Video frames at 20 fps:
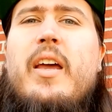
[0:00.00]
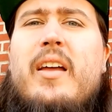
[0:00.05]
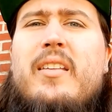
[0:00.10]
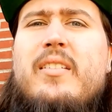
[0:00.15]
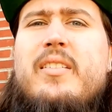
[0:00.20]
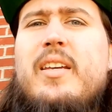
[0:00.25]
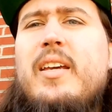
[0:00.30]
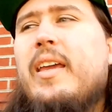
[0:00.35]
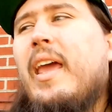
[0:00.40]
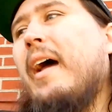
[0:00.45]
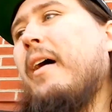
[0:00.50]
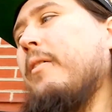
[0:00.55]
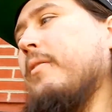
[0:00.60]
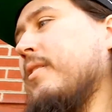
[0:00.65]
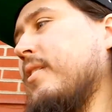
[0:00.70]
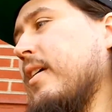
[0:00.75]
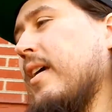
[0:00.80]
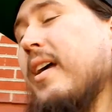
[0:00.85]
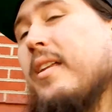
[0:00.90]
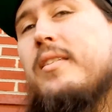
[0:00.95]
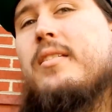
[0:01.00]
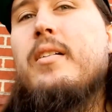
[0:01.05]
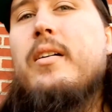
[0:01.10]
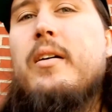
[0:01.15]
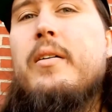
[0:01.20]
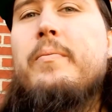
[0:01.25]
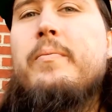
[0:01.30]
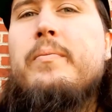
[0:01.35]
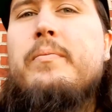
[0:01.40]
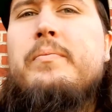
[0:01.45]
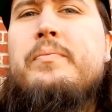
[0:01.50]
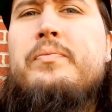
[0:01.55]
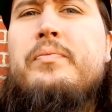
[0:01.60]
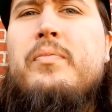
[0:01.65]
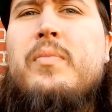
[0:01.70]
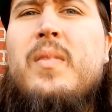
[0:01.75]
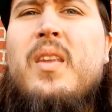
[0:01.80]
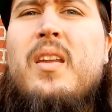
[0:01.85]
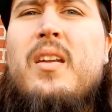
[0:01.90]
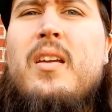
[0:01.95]
you had to take out to get the
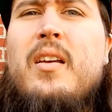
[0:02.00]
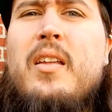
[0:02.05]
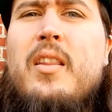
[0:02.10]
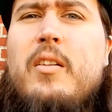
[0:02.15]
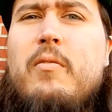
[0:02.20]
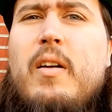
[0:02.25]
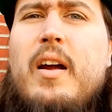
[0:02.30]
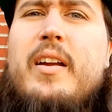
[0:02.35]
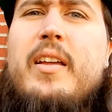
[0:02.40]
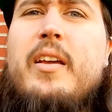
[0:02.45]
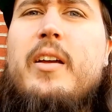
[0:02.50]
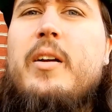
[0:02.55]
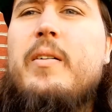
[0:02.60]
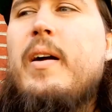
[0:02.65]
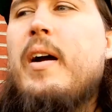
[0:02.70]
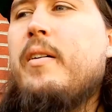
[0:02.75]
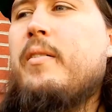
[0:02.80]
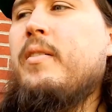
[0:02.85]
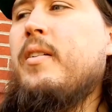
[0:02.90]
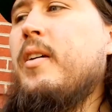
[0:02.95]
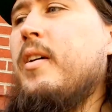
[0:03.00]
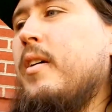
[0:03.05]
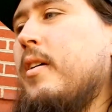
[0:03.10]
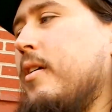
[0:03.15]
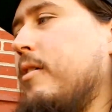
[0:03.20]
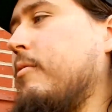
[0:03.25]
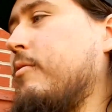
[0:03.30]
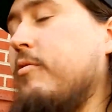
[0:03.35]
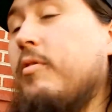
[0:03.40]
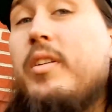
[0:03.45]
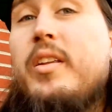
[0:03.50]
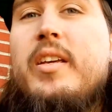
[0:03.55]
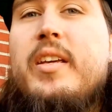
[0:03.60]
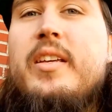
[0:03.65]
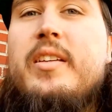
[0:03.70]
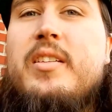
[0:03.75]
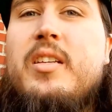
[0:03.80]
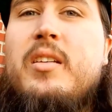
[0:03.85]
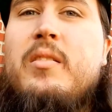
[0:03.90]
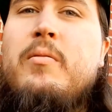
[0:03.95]
radiator out. It was really
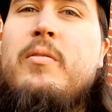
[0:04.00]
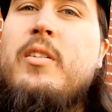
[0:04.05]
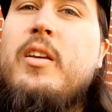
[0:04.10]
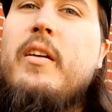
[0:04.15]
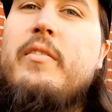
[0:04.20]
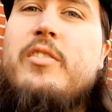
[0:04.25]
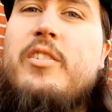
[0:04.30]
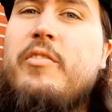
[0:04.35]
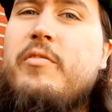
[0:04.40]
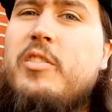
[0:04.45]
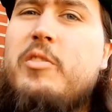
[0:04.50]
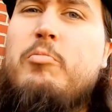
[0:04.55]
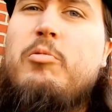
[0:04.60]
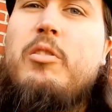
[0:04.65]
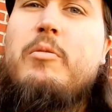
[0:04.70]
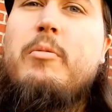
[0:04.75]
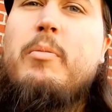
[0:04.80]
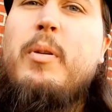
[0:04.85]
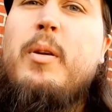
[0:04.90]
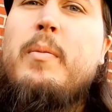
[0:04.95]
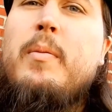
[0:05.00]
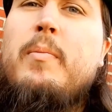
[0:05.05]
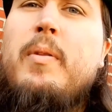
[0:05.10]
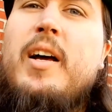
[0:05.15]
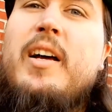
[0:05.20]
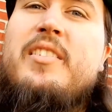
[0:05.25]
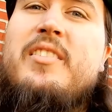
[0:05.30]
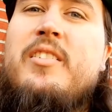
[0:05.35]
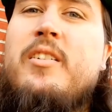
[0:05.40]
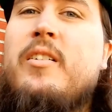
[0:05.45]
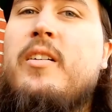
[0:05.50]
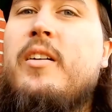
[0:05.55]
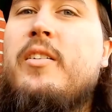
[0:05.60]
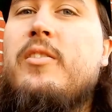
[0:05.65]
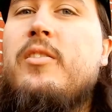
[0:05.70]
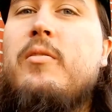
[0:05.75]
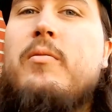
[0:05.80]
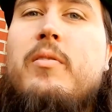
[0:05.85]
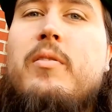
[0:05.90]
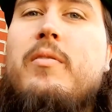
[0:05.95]
easy. You just have to spray it with PB Blaster,
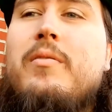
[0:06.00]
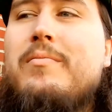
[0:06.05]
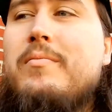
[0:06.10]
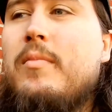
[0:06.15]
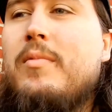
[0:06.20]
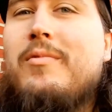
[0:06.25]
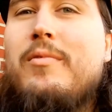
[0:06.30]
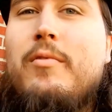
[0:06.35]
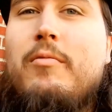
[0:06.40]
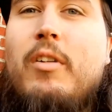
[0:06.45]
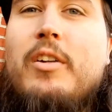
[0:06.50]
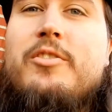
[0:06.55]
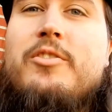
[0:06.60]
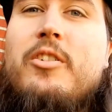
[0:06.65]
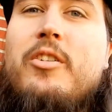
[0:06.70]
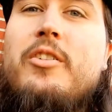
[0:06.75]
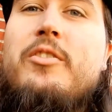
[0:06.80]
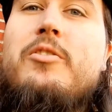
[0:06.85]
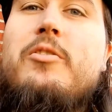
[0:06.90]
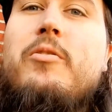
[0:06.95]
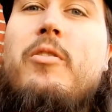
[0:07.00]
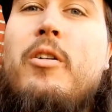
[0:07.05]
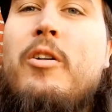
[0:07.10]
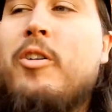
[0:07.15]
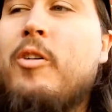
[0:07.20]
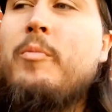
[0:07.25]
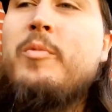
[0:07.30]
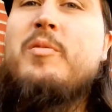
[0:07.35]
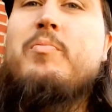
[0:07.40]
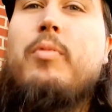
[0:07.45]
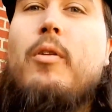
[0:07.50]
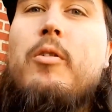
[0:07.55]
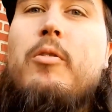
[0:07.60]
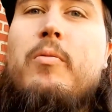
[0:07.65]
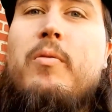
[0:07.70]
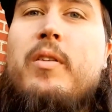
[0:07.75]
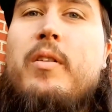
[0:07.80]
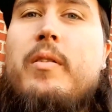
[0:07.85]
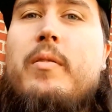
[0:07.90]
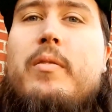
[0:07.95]
and don't wrench on it too hard. I almost
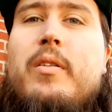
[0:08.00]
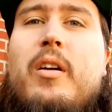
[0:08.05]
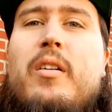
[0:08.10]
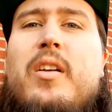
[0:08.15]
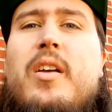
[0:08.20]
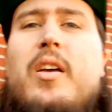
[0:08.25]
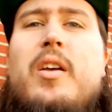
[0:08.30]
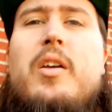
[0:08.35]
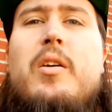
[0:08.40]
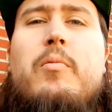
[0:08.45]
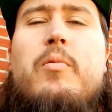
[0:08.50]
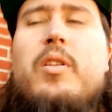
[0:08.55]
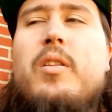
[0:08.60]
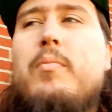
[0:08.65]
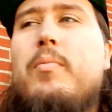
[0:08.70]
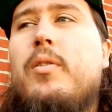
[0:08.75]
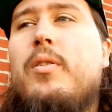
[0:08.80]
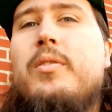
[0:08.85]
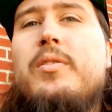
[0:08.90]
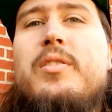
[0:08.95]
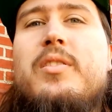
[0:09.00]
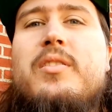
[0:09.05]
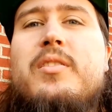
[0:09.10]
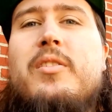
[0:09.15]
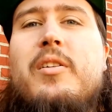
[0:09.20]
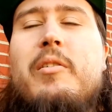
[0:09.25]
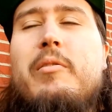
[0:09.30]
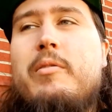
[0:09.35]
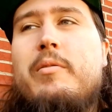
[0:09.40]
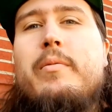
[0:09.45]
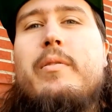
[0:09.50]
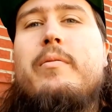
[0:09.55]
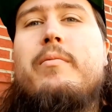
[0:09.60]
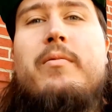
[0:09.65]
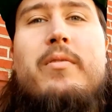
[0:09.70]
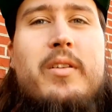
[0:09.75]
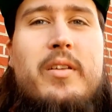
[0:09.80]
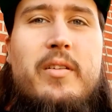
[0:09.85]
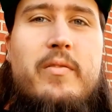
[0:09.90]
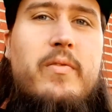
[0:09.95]
broke one of the bolts, so that would have
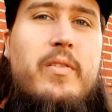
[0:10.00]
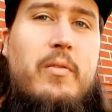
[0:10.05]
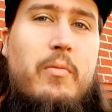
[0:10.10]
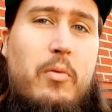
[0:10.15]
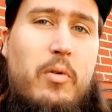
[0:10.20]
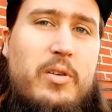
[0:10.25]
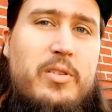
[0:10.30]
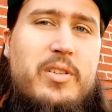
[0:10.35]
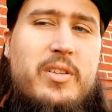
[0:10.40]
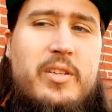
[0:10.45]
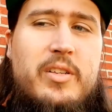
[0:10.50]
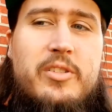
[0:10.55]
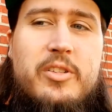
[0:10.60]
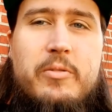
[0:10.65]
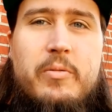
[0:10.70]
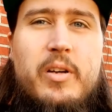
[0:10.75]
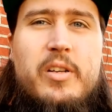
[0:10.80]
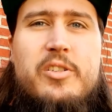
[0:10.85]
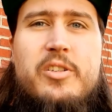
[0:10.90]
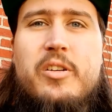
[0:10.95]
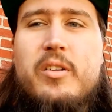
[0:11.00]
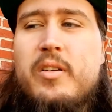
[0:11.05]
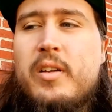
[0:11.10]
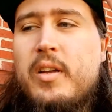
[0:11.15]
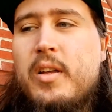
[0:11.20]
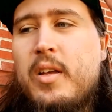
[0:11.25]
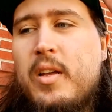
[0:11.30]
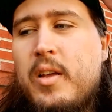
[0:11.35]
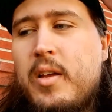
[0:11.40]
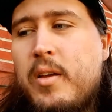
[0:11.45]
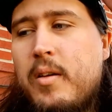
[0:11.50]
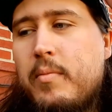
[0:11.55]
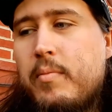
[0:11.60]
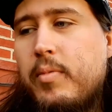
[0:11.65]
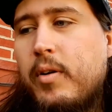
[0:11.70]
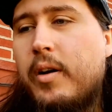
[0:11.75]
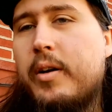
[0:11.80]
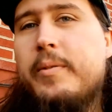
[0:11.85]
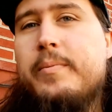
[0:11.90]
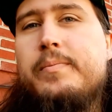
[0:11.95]
been even a worse situation.
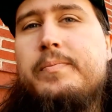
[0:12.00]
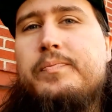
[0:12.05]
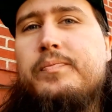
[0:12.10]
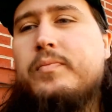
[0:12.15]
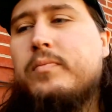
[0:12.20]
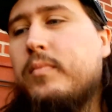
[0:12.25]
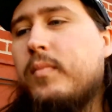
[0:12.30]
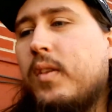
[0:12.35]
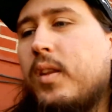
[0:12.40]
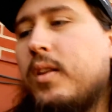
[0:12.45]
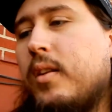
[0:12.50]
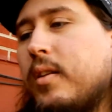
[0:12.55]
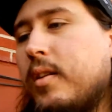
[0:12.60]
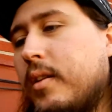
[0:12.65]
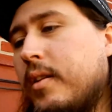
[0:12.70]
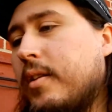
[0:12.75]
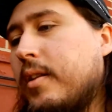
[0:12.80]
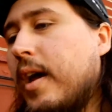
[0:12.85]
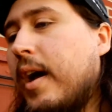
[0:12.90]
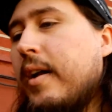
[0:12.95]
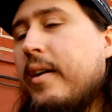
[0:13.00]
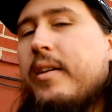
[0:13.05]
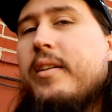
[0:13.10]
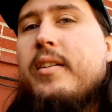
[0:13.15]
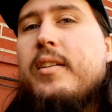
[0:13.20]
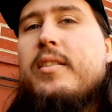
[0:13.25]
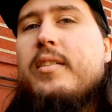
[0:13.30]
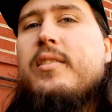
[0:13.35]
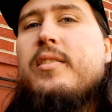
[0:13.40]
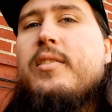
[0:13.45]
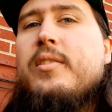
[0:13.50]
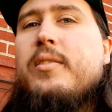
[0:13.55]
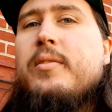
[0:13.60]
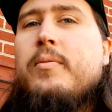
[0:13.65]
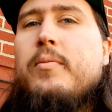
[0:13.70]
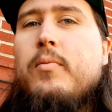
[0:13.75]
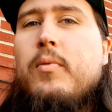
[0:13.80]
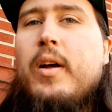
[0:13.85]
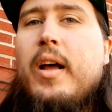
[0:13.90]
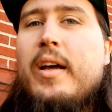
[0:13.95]
But that is
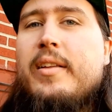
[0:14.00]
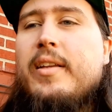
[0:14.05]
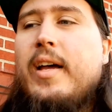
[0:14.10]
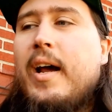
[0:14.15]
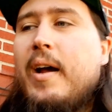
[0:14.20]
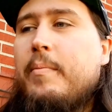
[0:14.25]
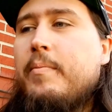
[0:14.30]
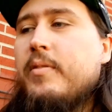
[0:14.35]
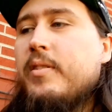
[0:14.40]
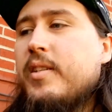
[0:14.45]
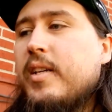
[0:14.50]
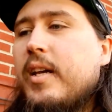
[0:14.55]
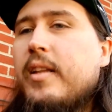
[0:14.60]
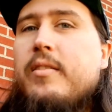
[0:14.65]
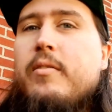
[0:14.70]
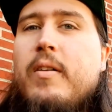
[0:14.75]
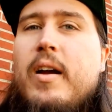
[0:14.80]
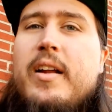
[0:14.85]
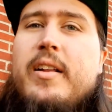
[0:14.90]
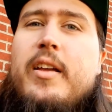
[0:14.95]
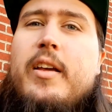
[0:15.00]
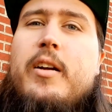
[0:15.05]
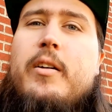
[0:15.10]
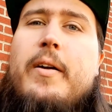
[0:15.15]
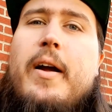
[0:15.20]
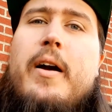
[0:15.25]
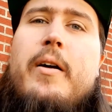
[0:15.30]
what had to happen to get the radiator